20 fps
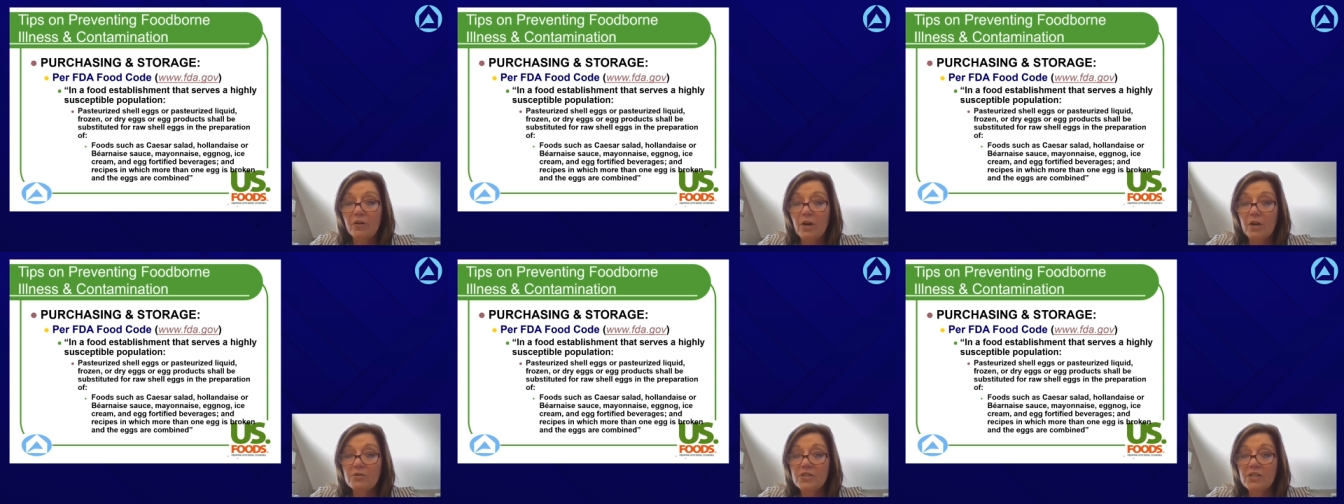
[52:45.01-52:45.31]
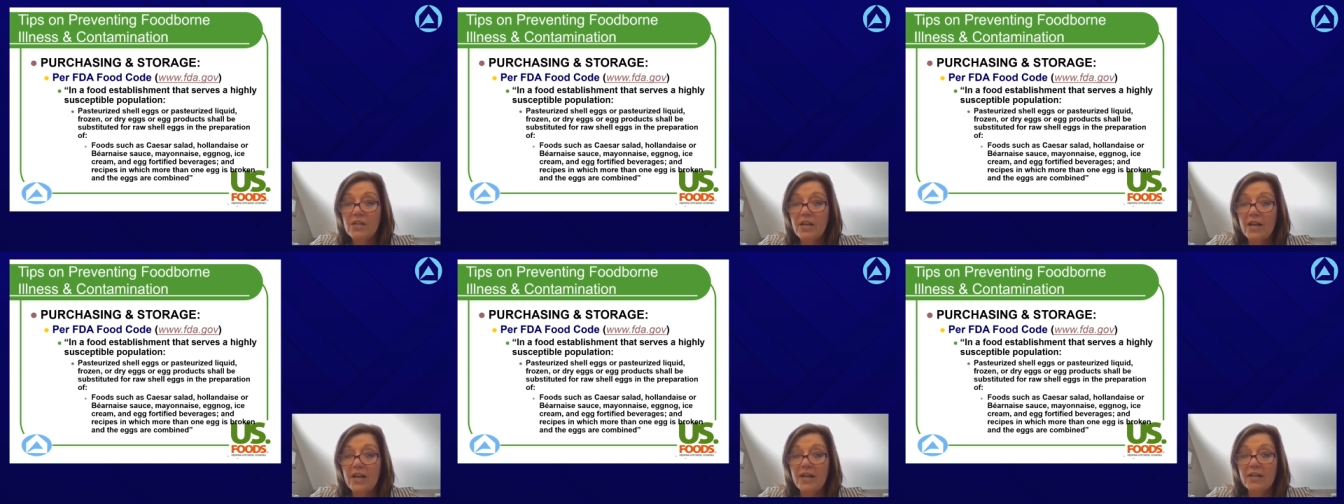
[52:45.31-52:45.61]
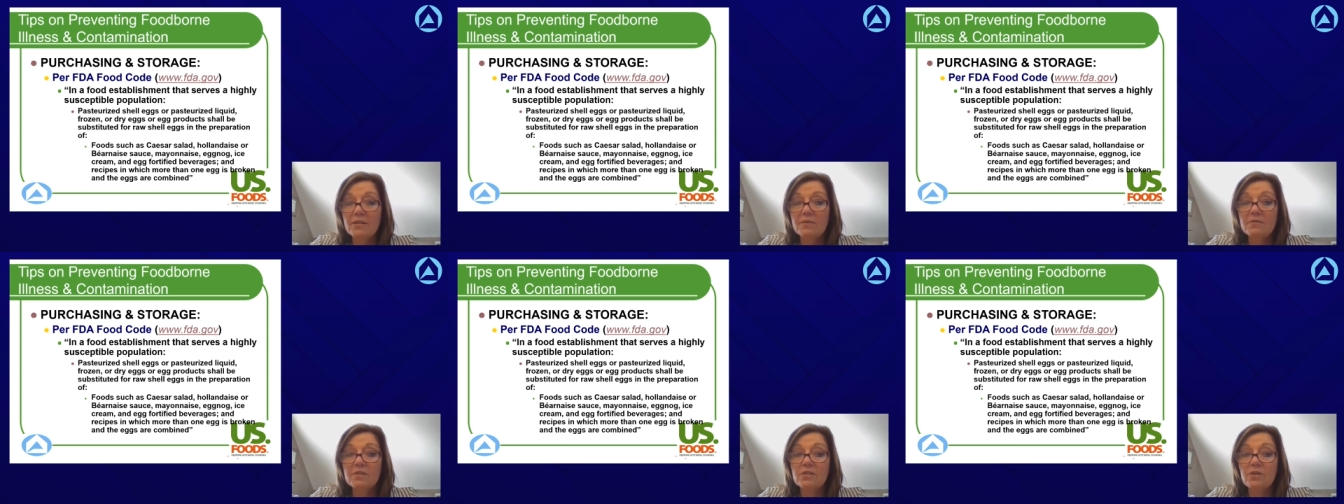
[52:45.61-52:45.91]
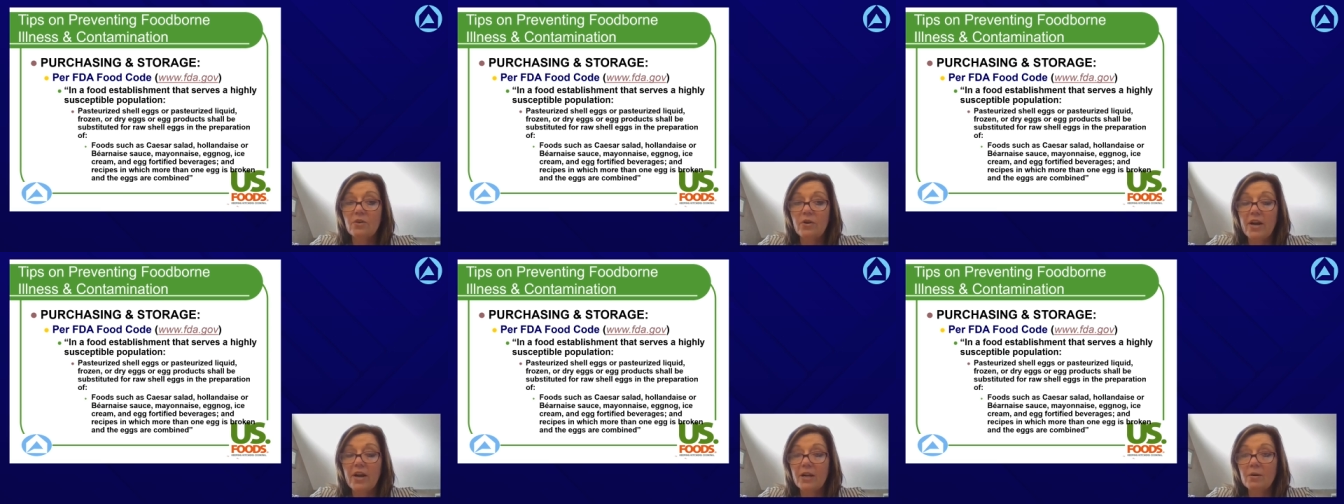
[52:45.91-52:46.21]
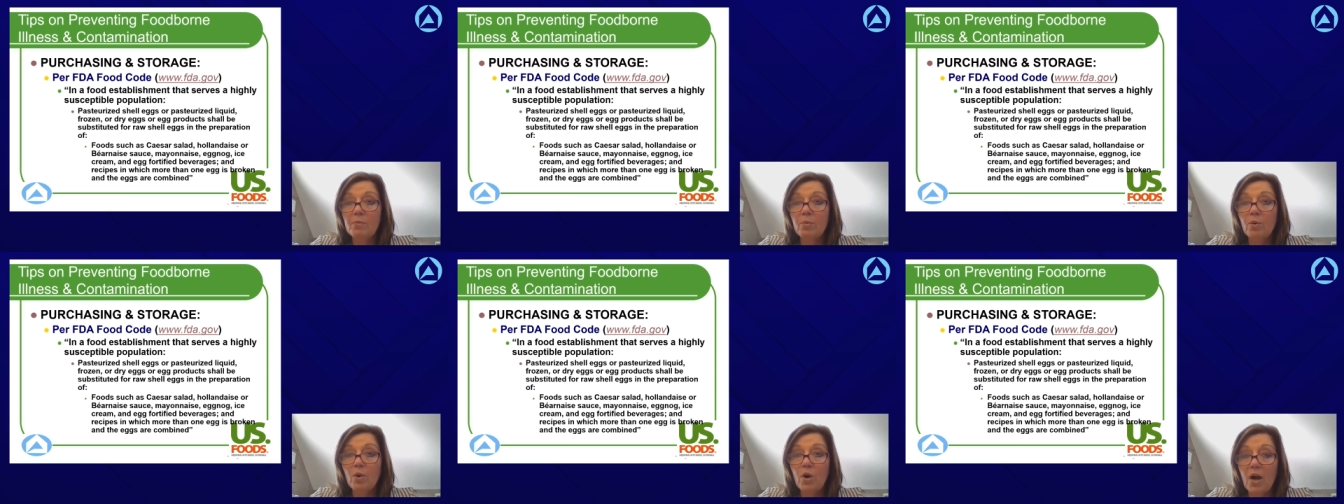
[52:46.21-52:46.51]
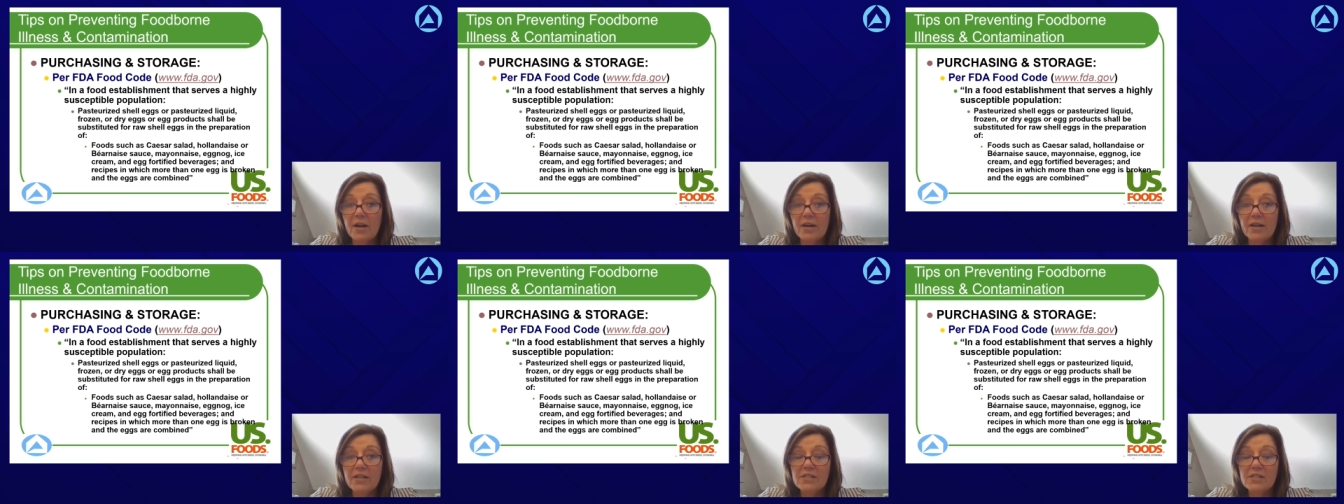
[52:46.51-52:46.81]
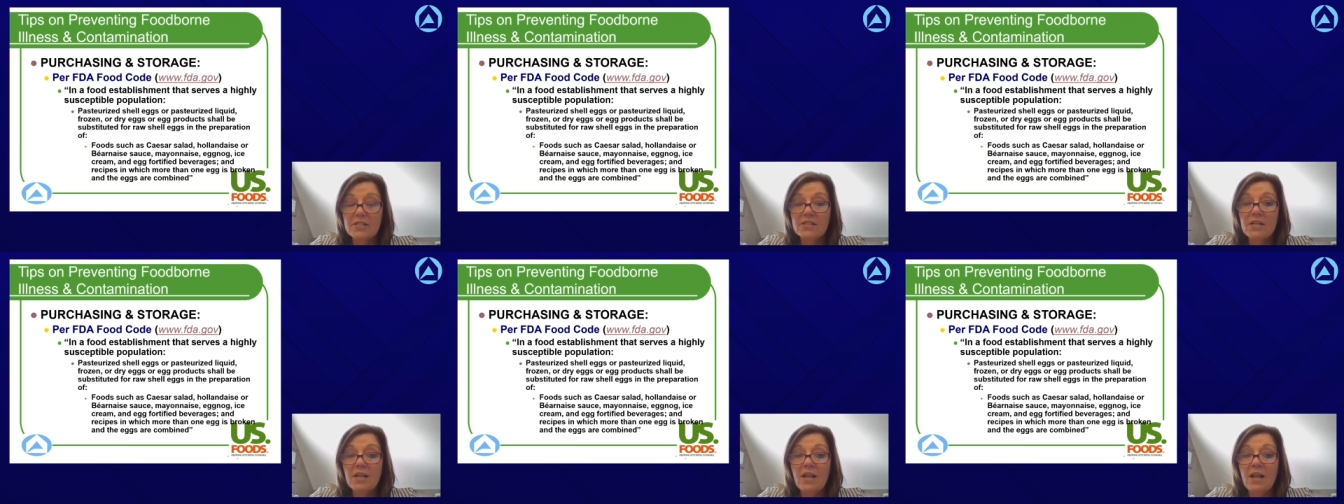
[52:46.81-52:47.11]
frozen eggs or egg products